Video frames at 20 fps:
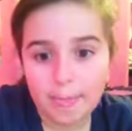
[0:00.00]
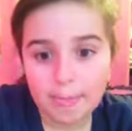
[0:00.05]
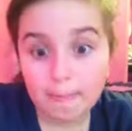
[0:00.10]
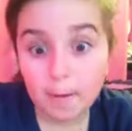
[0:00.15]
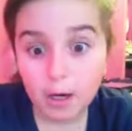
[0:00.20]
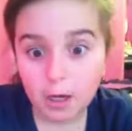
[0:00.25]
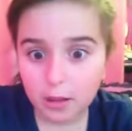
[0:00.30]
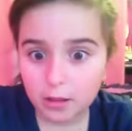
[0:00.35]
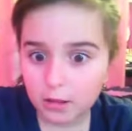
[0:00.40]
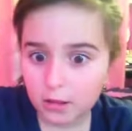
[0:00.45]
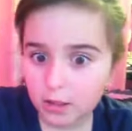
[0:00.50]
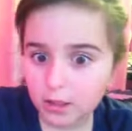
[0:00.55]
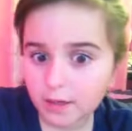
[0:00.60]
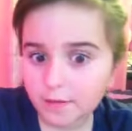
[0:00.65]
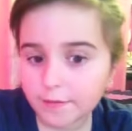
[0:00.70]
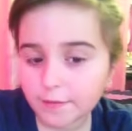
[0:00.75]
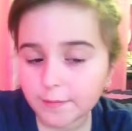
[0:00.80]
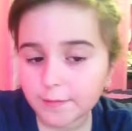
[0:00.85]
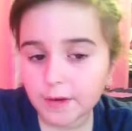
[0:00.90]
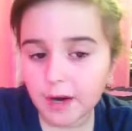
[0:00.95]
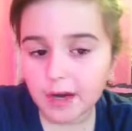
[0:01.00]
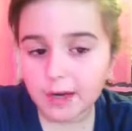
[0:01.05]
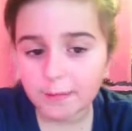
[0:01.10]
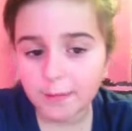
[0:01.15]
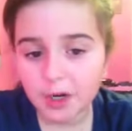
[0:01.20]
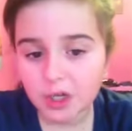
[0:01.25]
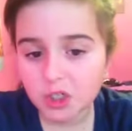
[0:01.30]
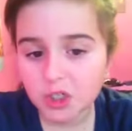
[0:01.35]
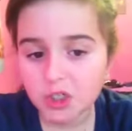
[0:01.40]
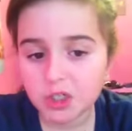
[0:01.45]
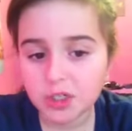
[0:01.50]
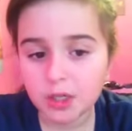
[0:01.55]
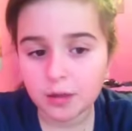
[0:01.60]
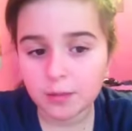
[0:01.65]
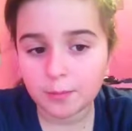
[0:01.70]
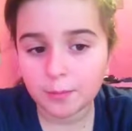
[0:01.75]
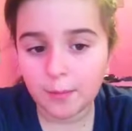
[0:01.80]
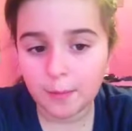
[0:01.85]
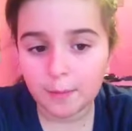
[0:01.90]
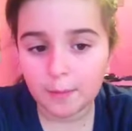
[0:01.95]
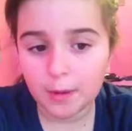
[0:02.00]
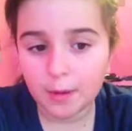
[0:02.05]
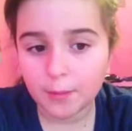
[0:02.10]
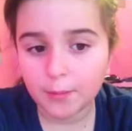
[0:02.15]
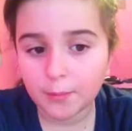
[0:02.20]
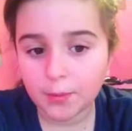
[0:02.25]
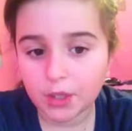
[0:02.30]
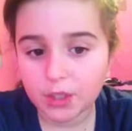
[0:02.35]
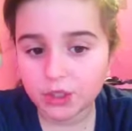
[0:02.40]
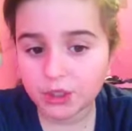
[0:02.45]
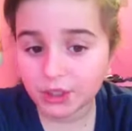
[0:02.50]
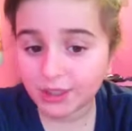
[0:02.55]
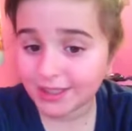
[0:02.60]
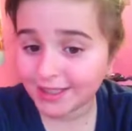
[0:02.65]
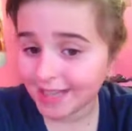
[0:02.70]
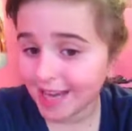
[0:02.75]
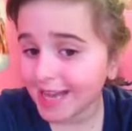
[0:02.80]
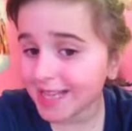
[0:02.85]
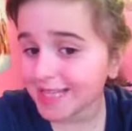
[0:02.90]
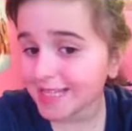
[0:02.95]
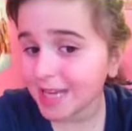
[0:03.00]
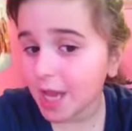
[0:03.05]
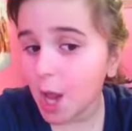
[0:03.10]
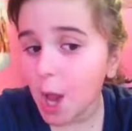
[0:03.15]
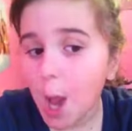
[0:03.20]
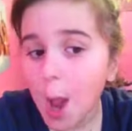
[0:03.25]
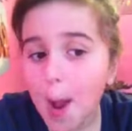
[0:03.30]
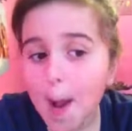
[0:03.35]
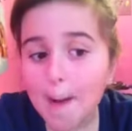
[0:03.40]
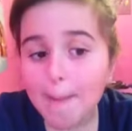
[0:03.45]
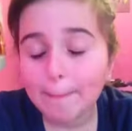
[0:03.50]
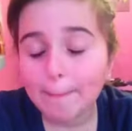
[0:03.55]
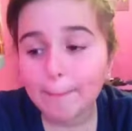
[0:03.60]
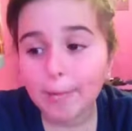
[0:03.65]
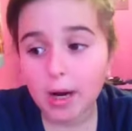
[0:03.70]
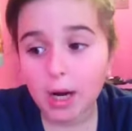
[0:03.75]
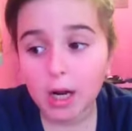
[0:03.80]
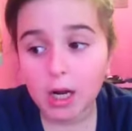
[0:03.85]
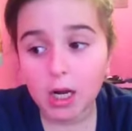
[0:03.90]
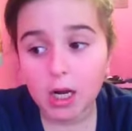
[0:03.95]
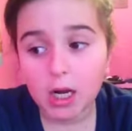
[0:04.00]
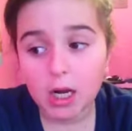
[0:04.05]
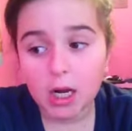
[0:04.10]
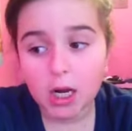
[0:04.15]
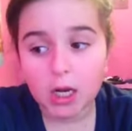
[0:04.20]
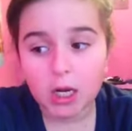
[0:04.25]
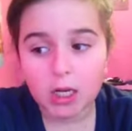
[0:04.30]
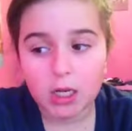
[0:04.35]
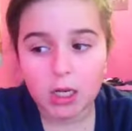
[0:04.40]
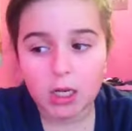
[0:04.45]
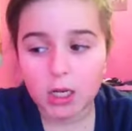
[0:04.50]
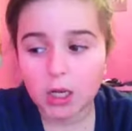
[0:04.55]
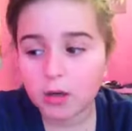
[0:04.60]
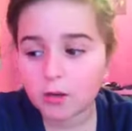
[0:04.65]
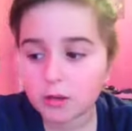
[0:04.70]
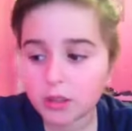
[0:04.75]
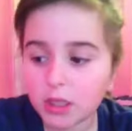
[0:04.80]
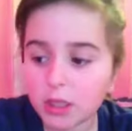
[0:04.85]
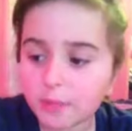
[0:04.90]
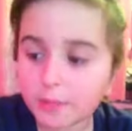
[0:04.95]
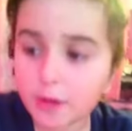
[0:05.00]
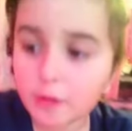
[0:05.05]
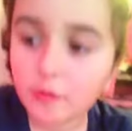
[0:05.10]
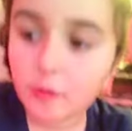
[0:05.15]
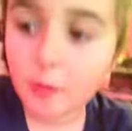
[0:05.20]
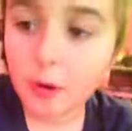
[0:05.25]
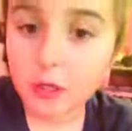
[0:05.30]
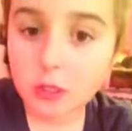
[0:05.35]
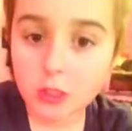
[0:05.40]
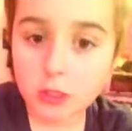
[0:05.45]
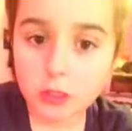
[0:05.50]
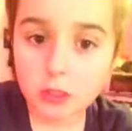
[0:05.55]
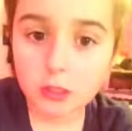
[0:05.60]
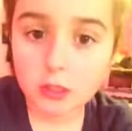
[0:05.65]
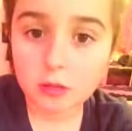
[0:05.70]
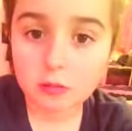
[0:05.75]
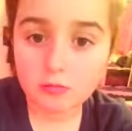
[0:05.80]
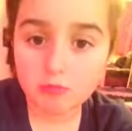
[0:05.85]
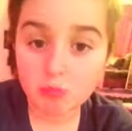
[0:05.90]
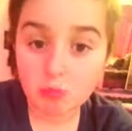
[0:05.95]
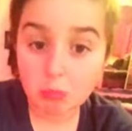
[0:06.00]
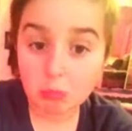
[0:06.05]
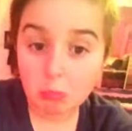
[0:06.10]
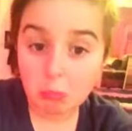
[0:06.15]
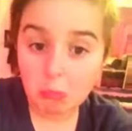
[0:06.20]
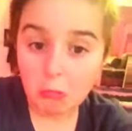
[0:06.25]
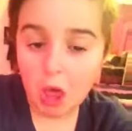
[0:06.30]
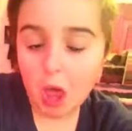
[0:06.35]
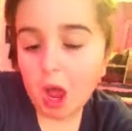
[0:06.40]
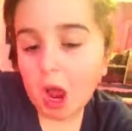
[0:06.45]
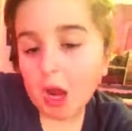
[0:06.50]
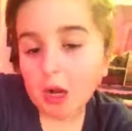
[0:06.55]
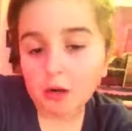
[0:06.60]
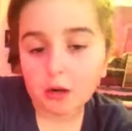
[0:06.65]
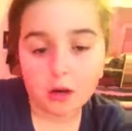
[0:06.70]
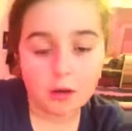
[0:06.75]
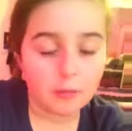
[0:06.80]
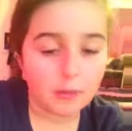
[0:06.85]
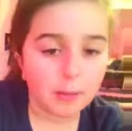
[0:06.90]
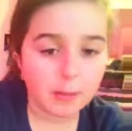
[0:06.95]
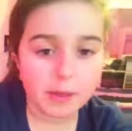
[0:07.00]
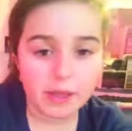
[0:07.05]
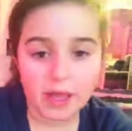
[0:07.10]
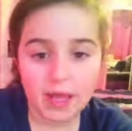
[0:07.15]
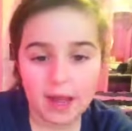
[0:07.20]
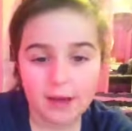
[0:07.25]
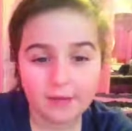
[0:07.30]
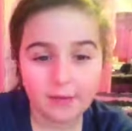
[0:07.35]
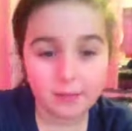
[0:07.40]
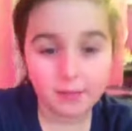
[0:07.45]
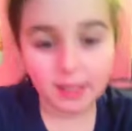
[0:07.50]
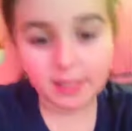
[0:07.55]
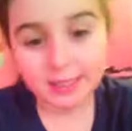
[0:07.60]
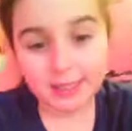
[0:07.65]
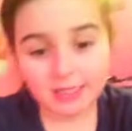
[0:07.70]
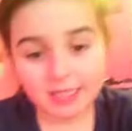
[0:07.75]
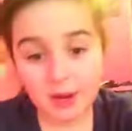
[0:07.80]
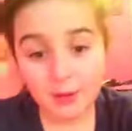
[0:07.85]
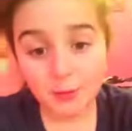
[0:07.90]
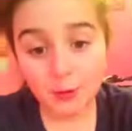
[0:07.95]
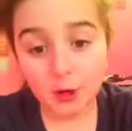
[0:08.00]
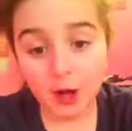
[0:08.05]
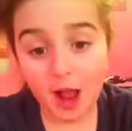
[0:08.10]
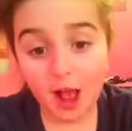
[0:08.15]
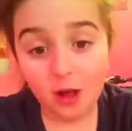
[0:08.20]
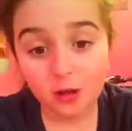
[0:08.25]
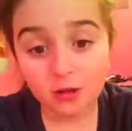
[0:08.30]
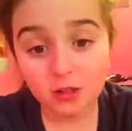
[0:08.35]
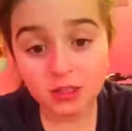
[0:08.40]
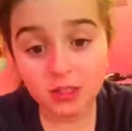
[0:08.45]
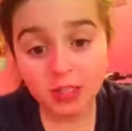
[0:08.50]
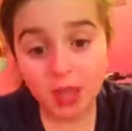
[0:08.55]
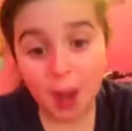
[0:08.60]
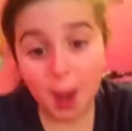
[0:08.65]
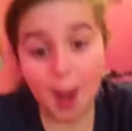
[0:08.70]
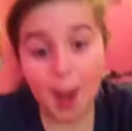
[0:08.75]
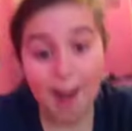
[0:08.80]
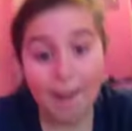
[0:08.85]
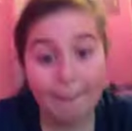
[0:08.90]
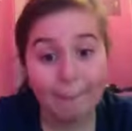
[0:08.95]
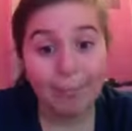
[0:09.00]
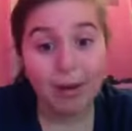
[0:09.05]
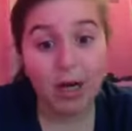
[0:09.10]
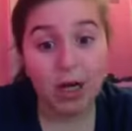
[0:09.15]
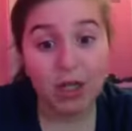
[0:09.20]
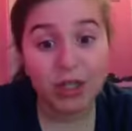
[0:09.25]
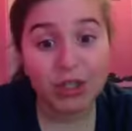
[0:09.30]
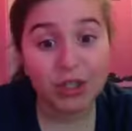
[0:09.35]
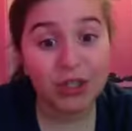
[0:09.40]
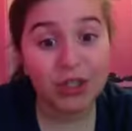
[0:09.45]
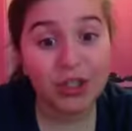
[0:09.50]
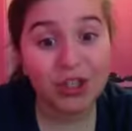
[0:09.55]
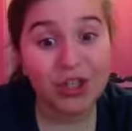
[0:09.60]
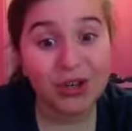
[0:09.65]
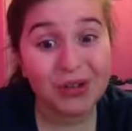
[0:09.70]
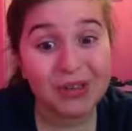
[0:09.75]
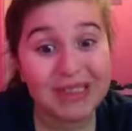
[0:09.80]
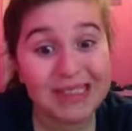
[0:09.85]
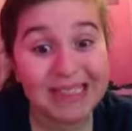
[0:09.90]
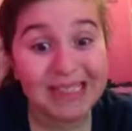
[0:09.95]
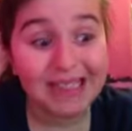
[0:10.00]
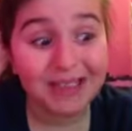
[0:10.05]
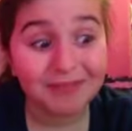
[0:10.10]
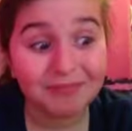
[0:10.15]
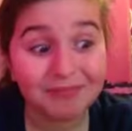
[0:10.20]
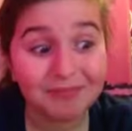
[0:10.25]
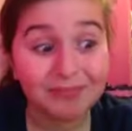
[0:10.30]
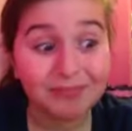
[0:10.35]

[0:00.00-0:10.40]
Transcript: like, the different kind of brushes and brushes sets, but you don't see the Murphy brushes. I don't know, maybe they have them like somewhere else, but you just don't see them.